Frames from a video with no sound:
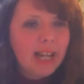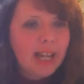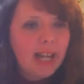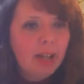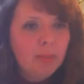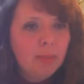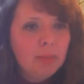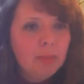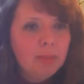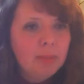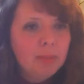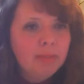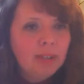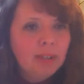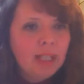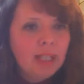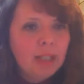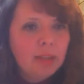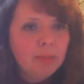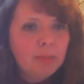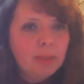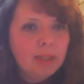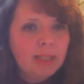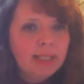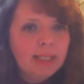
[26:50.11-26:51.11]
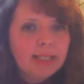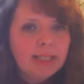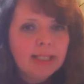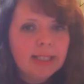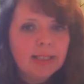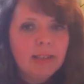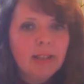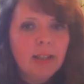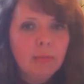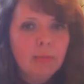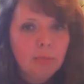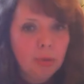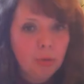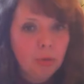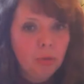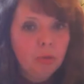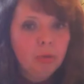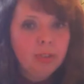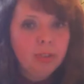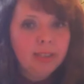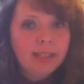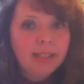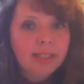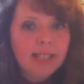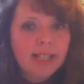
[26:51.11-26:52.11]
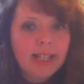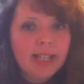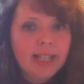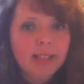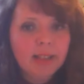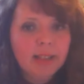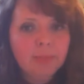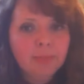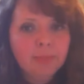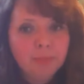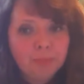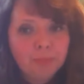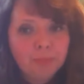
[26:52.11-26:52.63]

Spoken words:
help them develop this important skill.